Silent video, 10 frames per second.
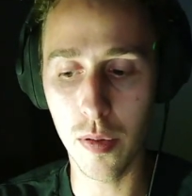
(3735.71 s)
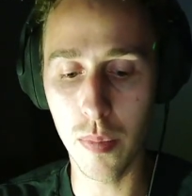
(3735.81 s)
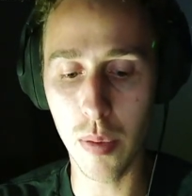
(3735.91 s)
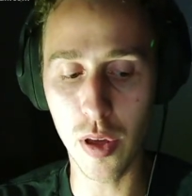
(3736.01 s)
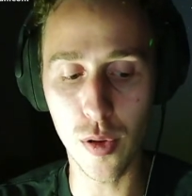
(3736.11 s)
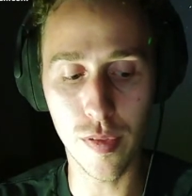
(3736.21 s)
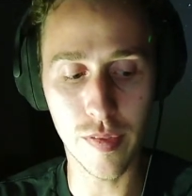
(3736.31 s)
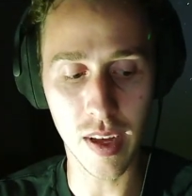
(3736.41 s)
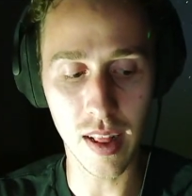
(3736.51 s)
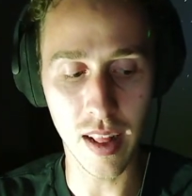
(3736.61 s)
maybe you
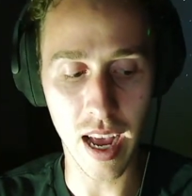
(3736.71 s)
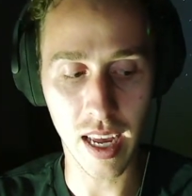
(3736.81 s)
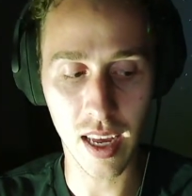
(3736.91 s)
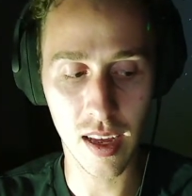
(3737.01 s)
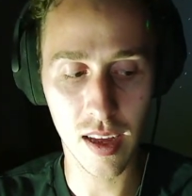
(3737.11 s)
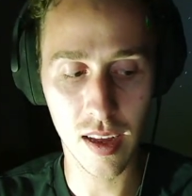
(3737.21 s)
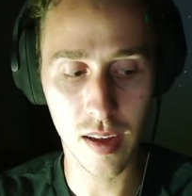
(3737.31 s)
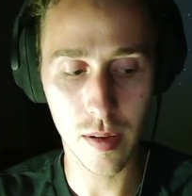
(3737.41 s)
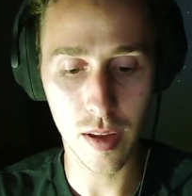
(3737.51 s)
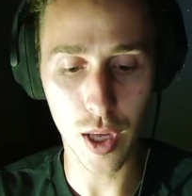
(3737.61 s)
feel like
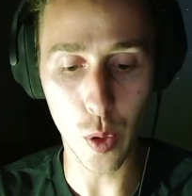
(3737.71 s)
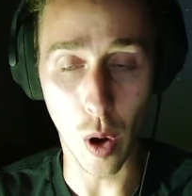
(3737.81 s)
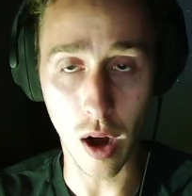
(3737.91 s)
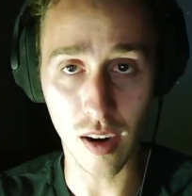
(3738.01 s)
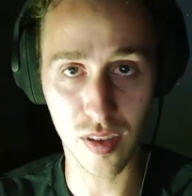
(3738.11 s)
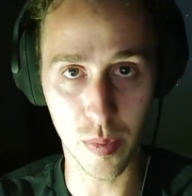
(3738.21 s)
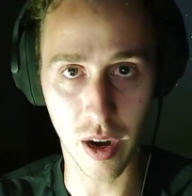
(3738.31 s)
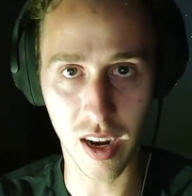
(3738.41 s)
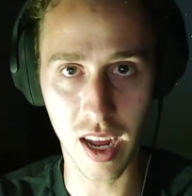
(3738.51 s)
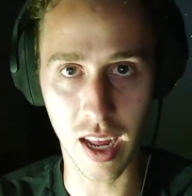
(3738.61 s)
you are a
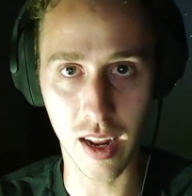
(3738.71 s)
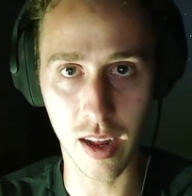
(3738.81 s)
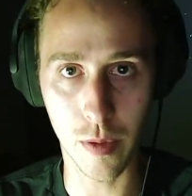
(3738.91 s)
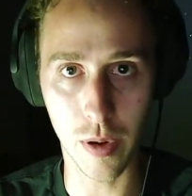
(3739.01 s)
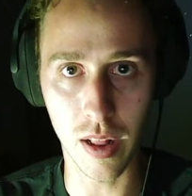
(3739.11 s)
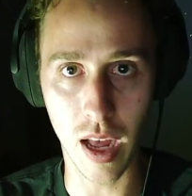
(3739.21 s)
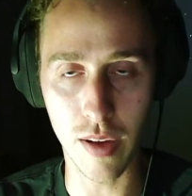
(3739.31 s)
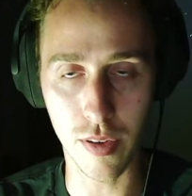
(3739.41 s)
smart kid in real life,